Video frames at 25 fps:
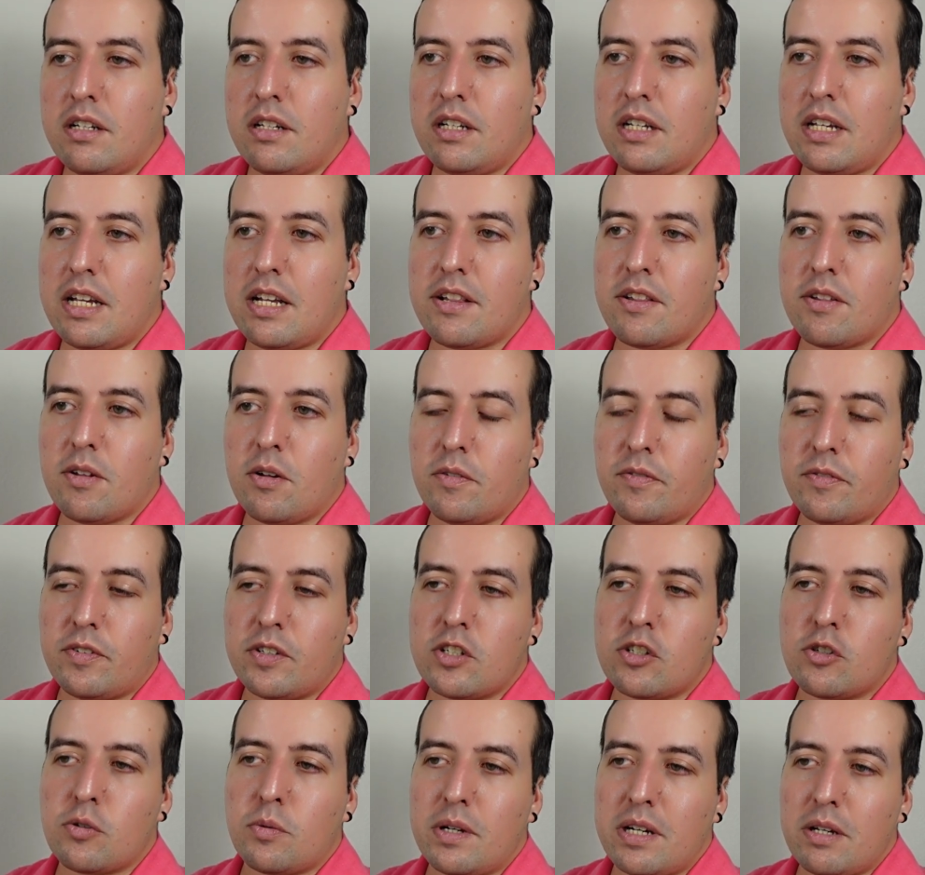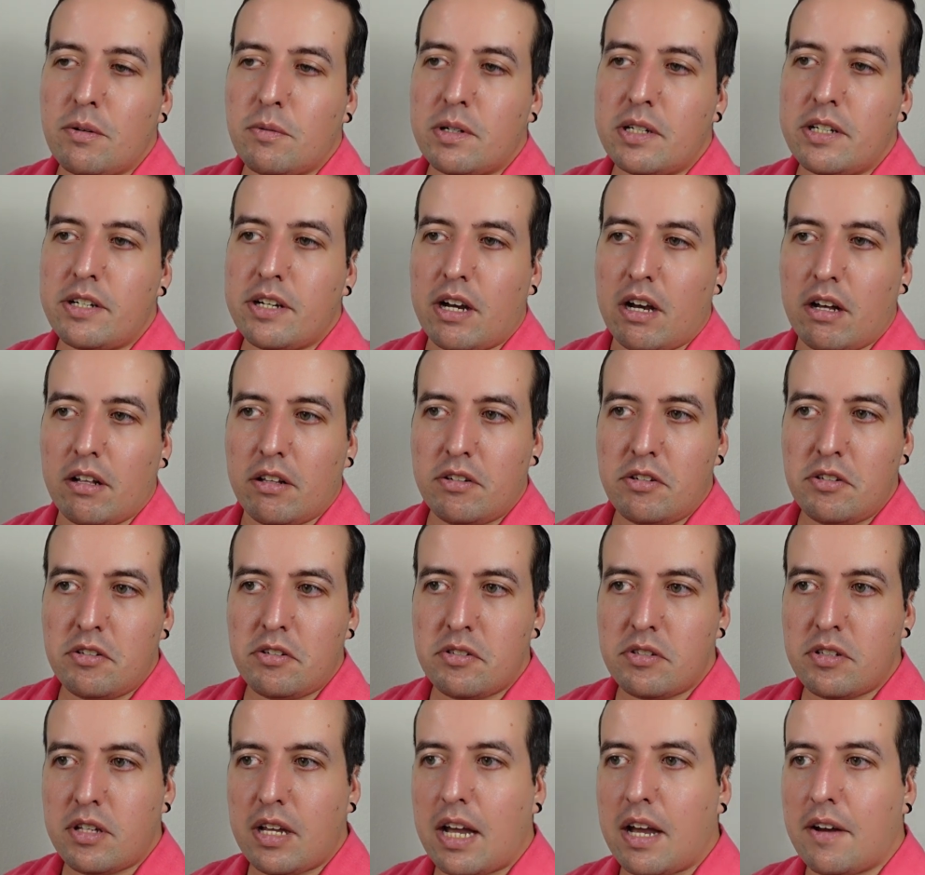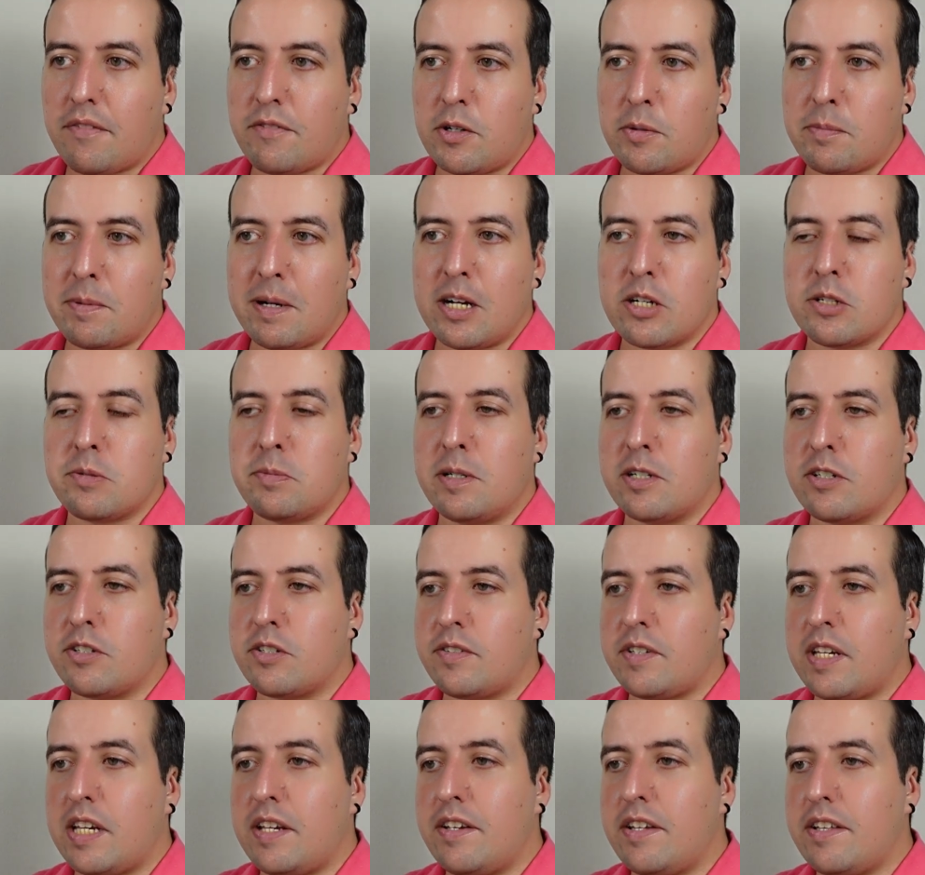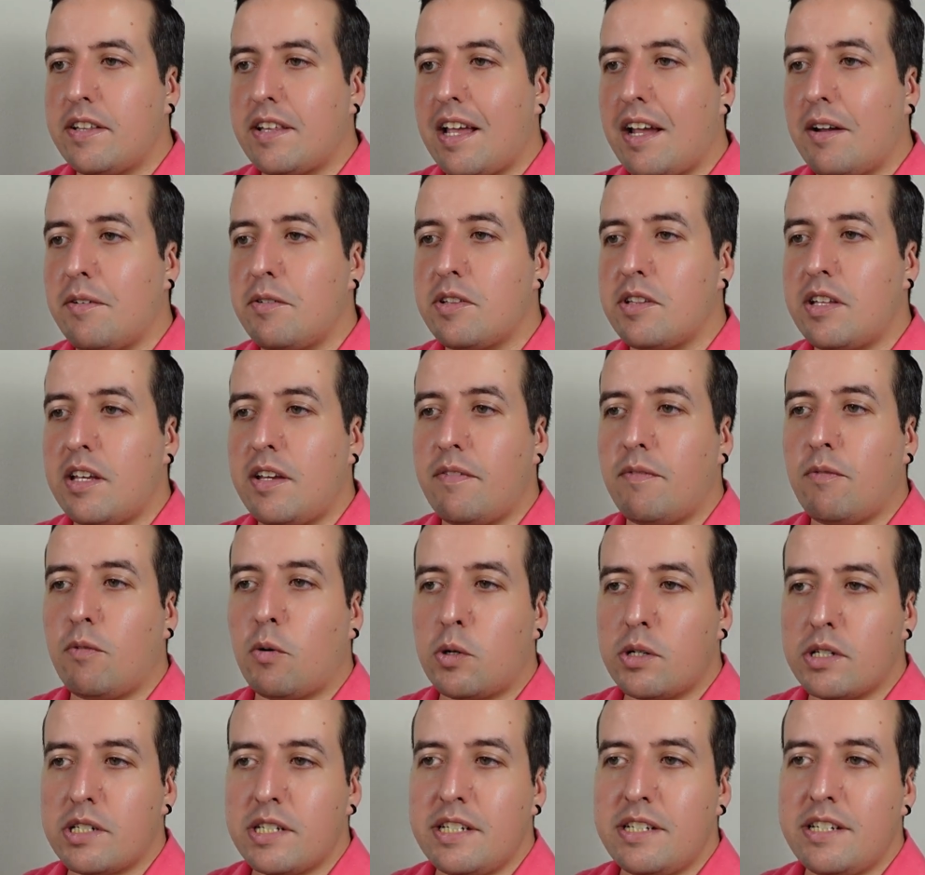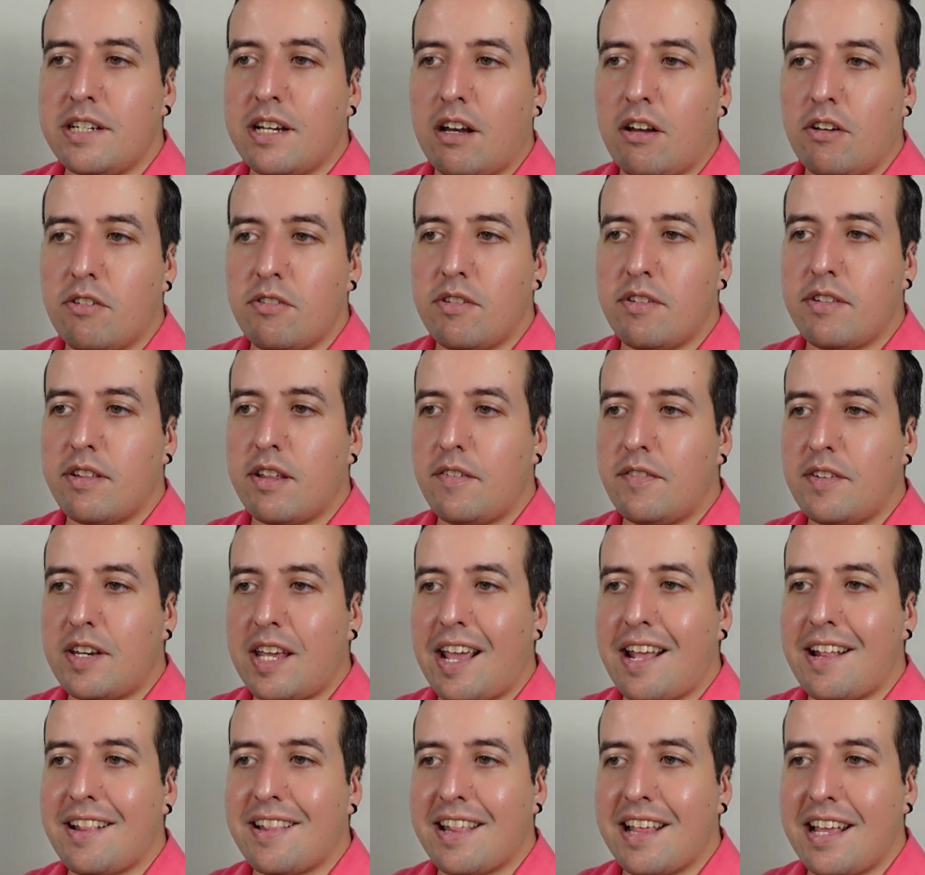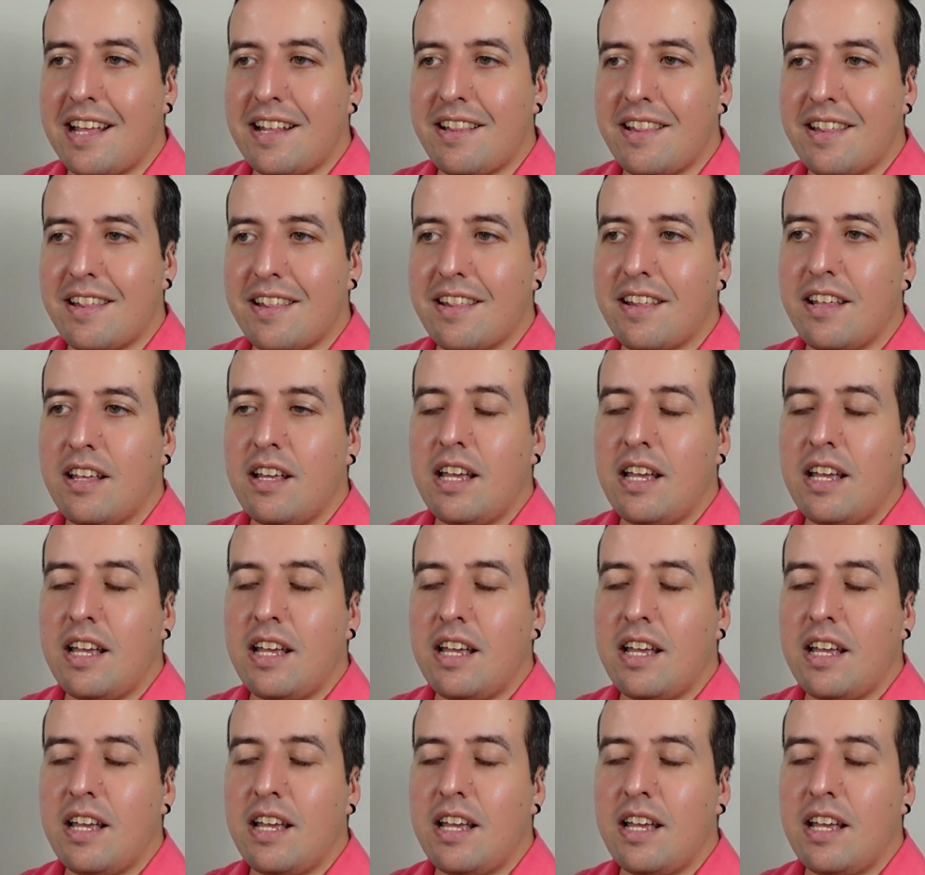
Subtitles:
It sold for $21. After Poshmark's fees, I received $14.78.